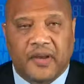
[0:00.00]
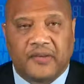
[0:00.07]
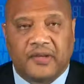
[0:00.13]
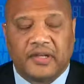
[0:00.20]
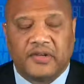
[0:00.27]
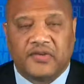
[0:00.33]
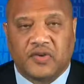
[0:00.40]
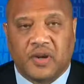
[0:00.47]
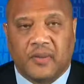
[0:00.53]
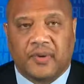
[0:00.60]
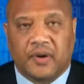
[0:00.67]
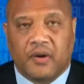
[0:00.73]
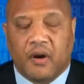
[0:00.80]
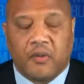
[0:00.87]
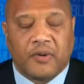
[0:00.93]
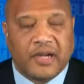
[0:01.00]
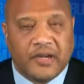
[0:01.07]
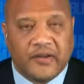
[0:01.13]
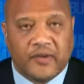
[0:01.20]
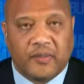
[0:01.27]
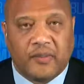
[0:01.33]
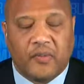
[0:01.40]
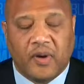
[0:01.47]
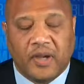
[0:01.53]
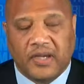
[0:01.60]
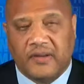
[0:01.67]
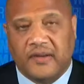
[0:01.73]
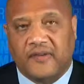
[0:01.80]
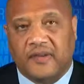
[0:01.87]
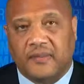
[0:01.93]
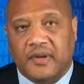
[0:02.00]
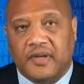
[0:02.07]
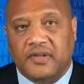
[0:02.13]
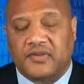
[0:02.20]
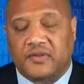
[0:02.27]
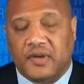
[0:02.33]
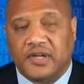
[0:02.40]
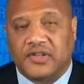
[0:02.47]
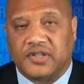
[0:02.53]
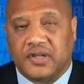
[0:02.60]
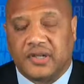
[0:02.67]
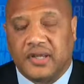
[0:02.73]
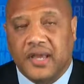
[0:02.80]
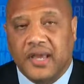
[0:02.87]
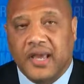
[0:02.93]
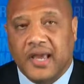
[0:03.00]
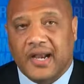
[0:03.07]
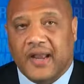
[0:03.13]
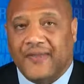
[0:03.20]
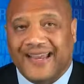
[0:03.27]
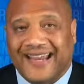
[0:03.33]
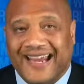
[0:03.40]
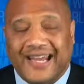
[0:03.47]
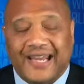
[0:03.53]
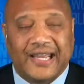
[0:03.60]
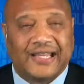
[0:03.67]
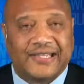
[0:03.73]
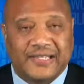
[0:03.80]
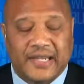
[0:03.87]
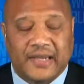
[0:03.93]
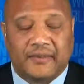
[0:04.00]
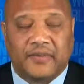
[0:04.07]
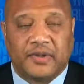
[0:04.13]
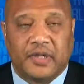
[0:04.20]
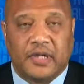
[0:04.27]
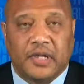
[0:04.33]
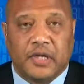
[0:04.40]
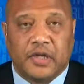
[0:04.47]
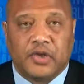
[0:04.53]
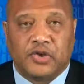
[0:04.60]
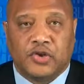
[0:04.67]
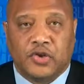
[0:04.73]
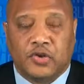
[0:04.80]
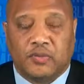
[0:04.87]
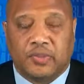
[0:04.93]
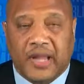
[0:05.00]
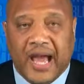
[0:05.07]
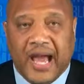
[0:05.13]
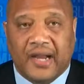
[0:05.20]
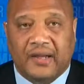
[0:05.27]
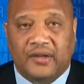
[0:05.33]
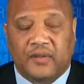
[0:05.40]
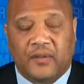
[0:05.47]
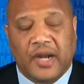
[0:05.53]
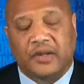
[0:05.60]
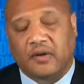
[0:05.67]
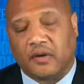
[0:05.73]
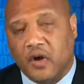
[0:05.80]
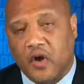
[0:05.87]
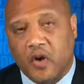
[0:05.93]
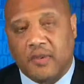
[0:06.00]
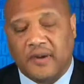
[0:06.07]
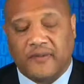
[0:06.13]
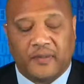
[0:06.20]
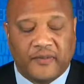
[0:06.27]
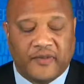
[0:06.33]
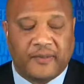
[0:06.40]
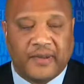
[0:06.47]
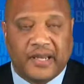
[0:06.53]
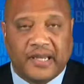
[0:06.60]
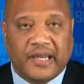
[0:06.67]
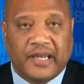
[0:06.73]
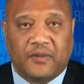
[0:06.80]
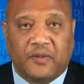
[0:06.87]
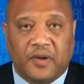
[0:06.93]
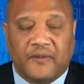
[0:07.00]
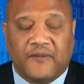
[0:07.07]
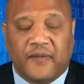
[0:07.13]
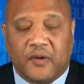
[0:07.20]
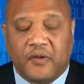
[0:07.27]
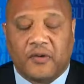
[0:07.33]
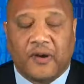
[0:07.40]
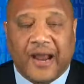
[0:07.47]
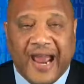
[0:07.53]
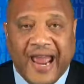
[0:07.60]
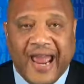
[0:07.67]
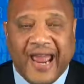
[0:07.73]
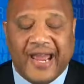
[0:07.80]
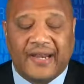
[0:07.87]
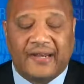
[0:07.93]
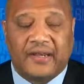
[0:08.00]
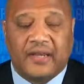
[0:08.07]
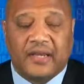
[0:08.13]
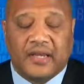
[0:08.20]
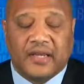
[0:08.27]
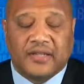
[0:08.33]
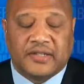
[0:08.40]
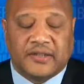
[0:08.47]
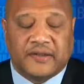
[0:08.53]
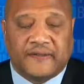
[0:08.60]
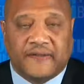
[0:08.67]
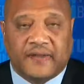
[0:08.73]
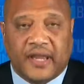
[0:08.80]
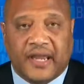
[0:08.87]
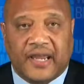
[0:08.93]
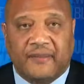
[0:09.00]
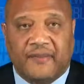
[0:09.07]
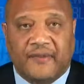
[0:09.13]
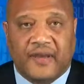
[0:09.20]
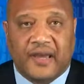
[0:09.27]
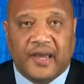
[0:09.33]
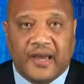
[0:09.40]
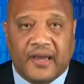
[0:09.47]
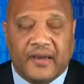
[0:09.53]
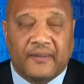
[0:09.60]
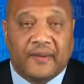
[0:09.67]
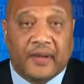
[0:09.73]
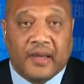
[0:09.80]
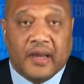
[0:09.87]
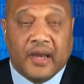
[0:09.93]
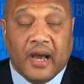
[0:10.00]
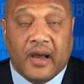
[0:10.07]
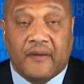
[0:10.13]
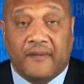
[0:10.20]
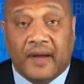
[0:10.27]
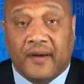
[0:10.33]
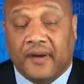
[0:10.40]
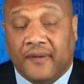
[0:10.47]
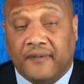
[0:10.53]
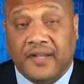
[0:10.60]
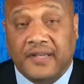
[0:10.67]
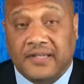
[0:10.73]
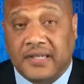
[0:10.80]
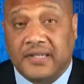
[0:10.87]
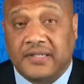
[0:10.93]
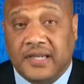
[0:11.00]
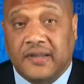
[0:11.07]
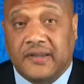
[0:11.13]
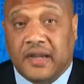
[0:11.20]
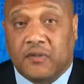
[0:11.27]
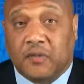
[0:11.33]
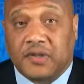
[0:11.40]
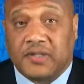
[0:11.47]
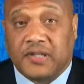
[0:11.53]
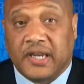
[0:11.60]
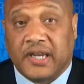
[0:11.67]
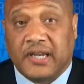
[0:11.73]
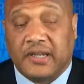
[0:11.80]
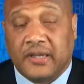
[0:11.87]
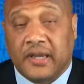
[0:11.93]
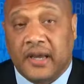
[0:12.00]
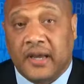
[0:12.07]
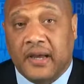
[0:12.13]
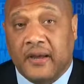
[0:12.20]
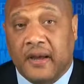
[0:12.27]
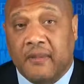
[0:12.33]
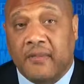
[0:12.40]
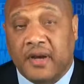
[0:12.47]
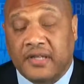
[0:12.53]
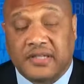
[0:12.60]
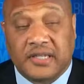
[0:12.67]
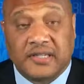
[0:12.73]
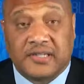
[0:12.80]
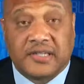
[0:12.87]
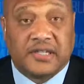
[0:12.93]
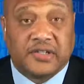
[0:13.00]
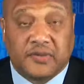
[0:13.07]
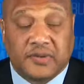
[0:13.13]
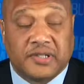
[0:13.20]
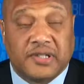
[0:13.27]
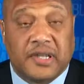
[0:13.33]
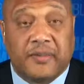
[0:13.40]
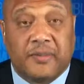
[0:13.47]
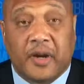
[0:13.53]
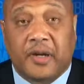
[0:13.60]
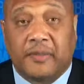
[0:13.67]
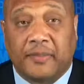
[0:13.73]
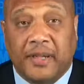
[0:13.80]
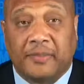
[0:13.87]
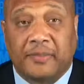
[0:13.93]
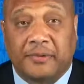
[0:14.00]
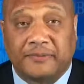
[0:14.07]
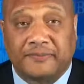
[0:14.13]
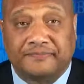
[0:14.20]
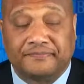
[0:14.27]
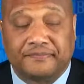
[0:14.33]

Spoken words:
President Trump. They're already disappointed in this administration. And I think any attempt to block Director Comey from speaking would further add to the flames of discontent that we're seeing amongst constituents and the American people.